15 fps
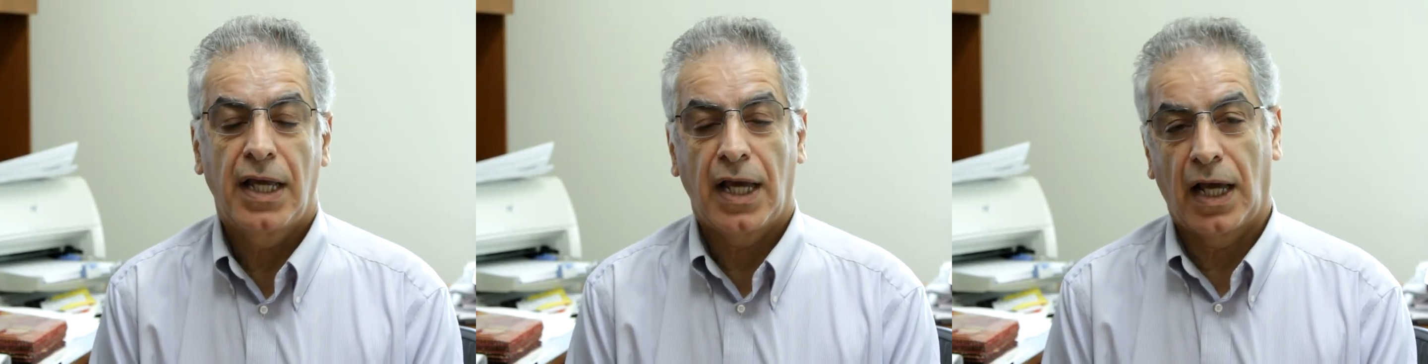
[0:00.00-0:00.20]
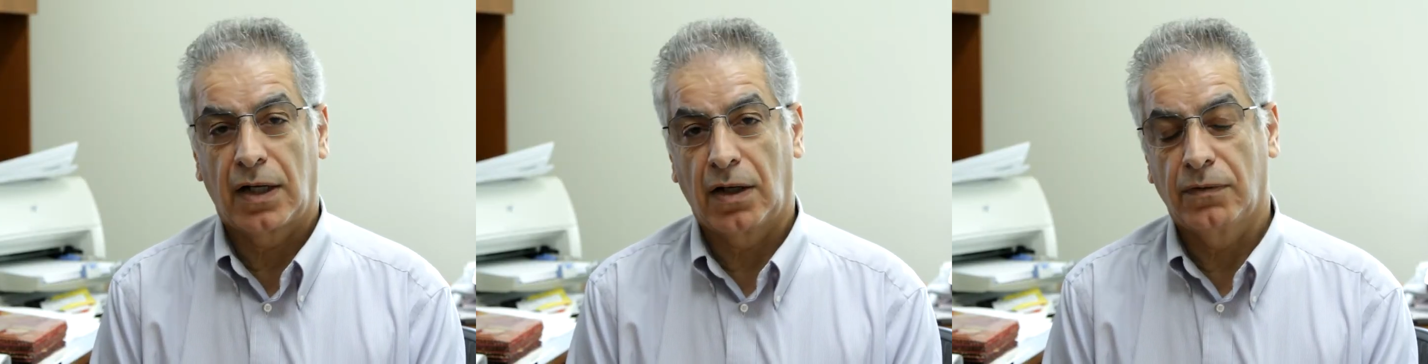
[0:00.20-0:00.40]

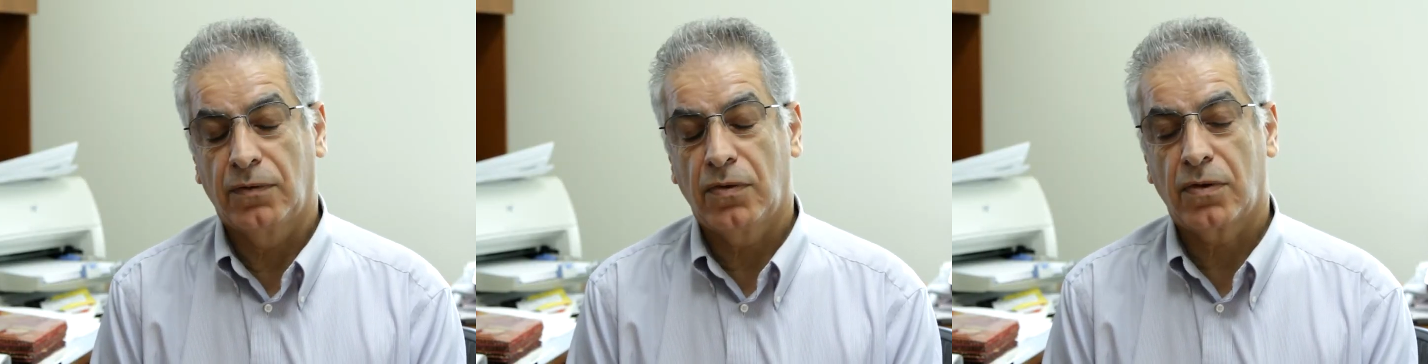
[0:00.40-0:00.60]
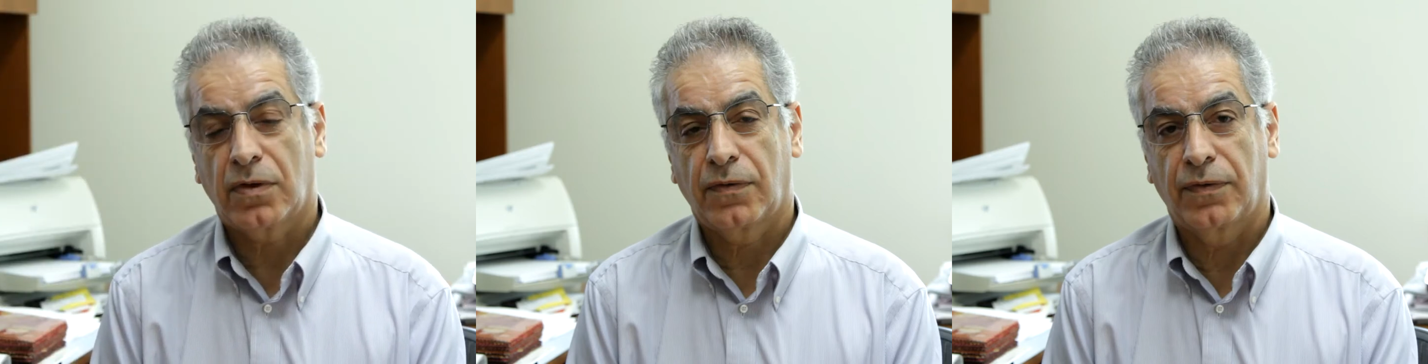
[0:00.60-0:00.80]
and I
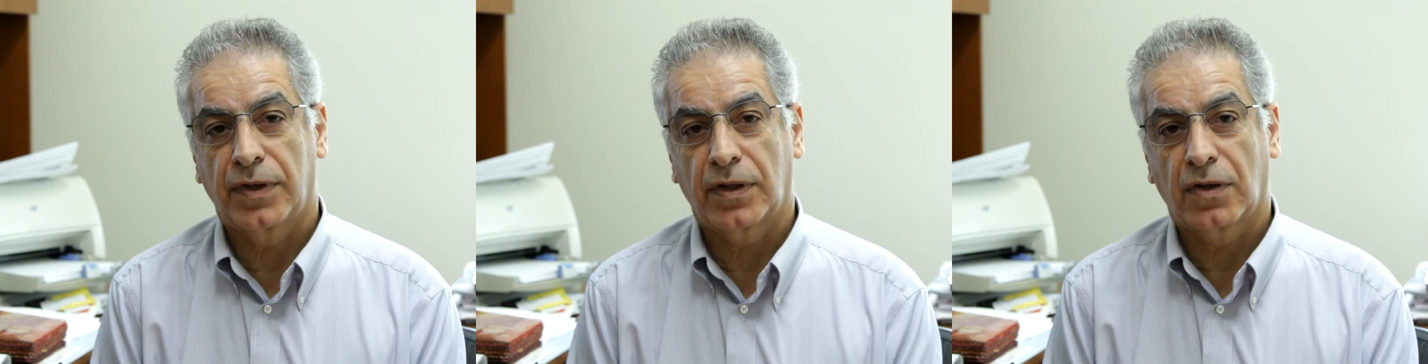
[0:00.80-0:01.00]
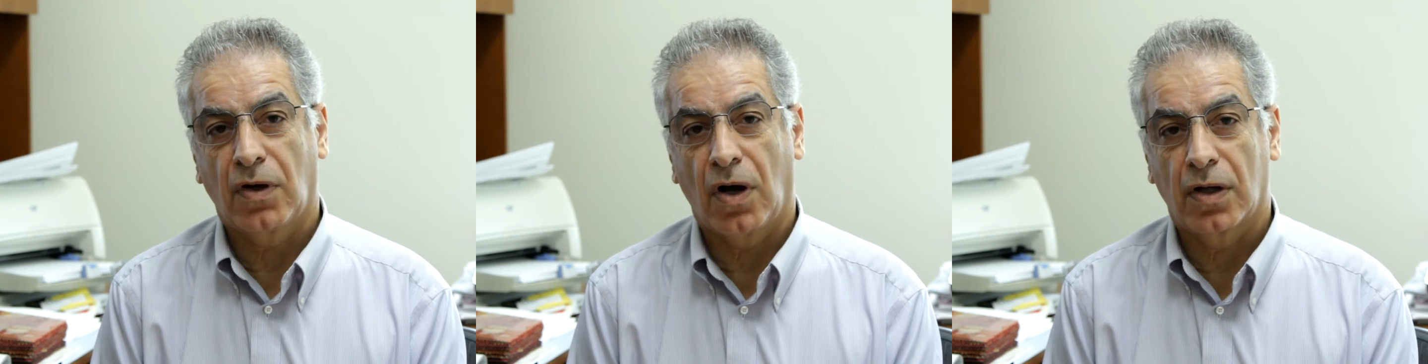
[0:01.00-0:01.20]
work
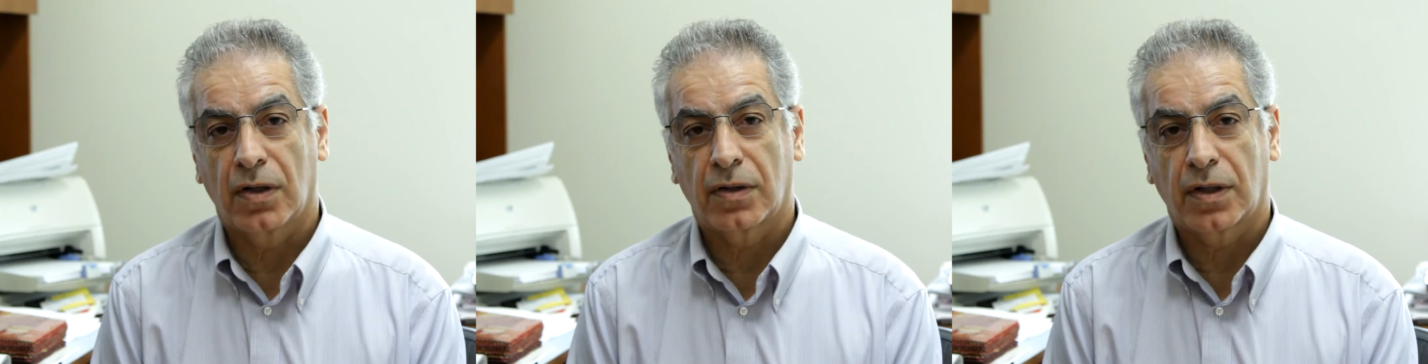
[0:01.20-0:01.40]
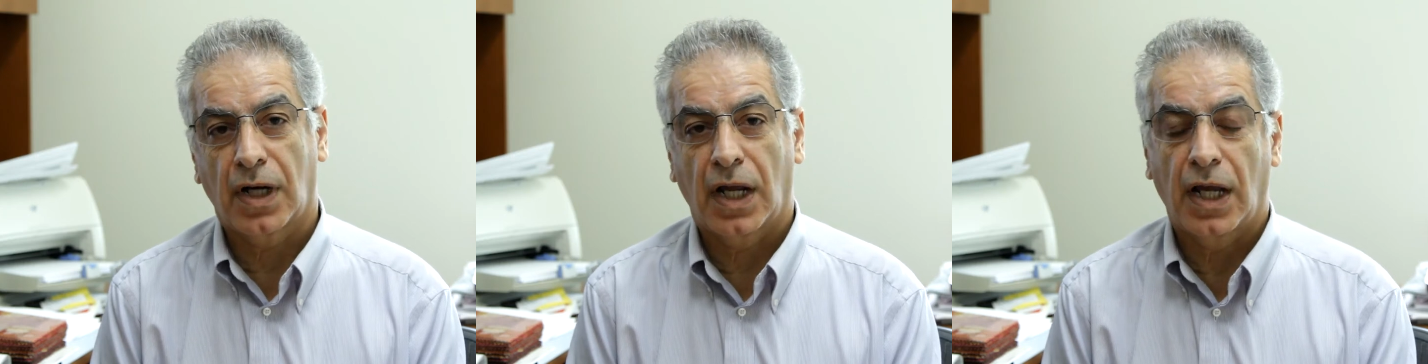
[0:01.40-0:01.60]
with
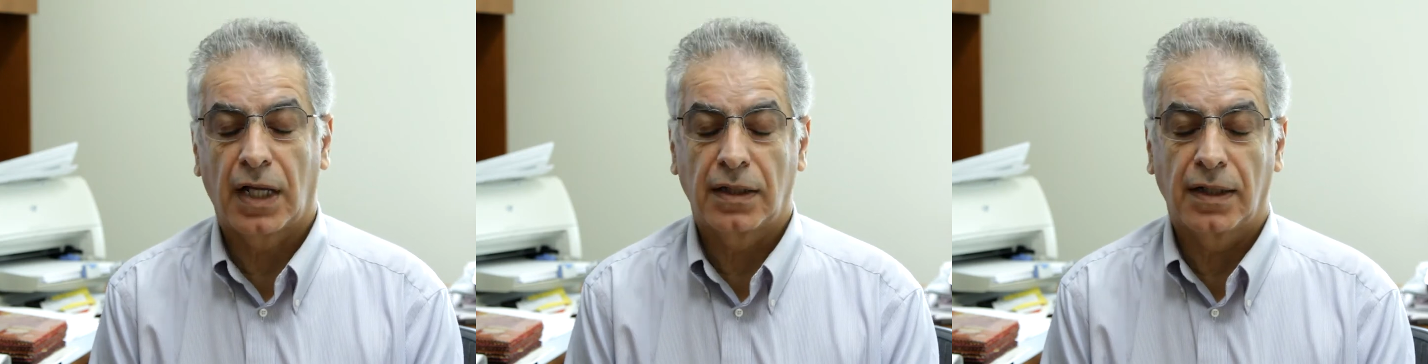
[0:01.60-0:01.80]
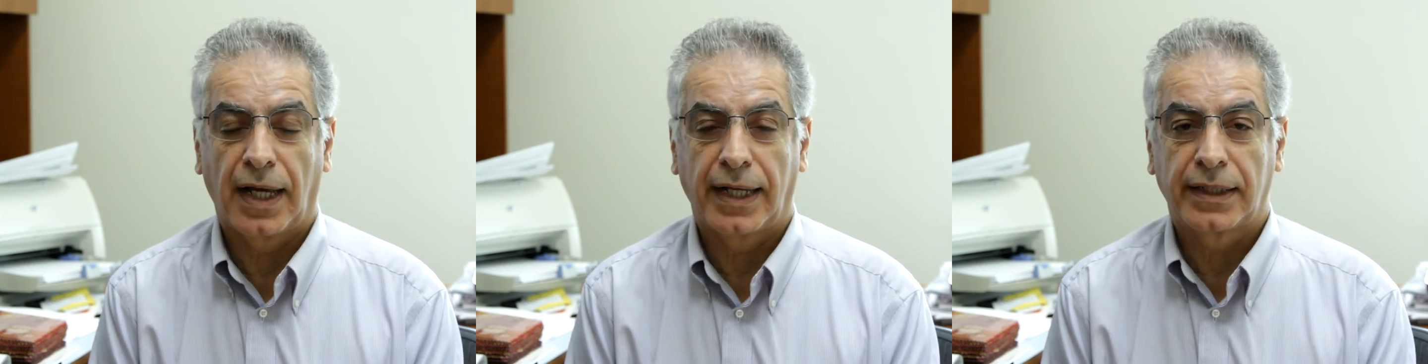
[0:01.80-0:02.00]
color
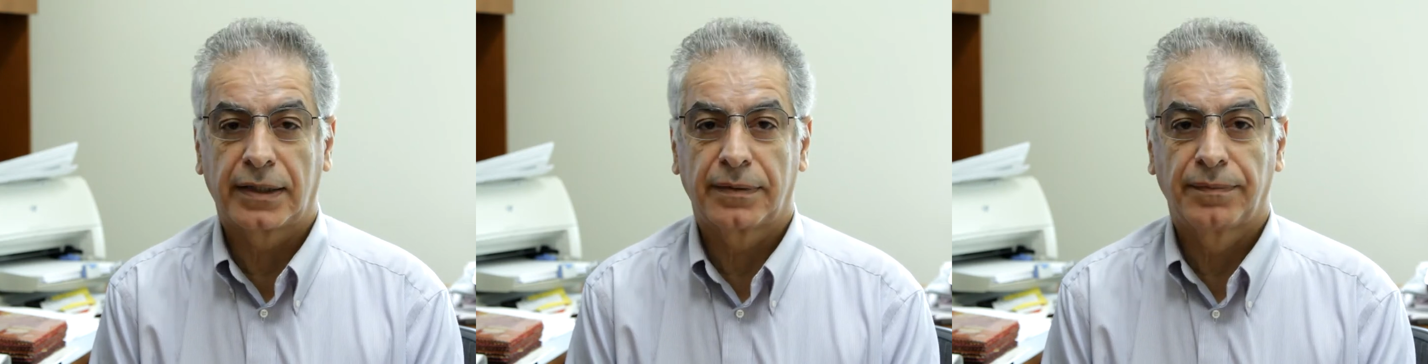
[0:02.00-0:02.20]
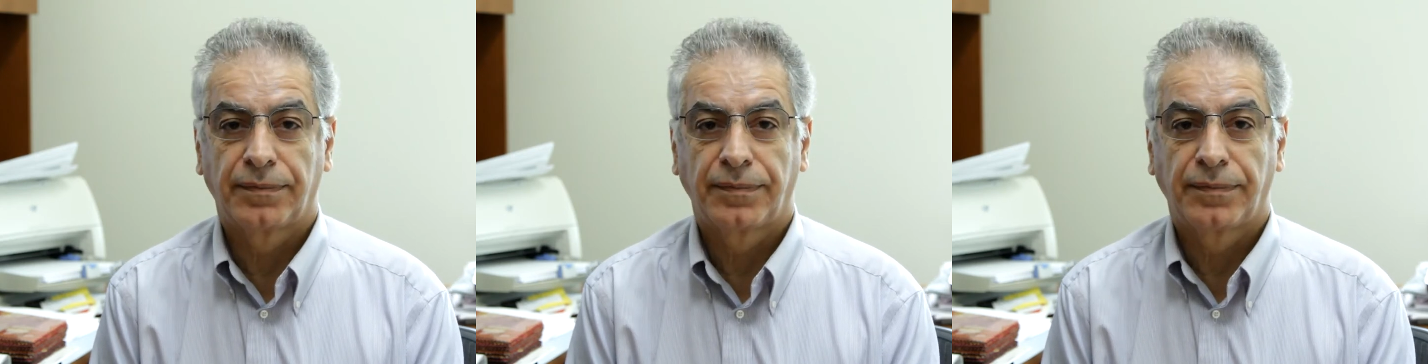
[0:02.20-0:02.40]
and light.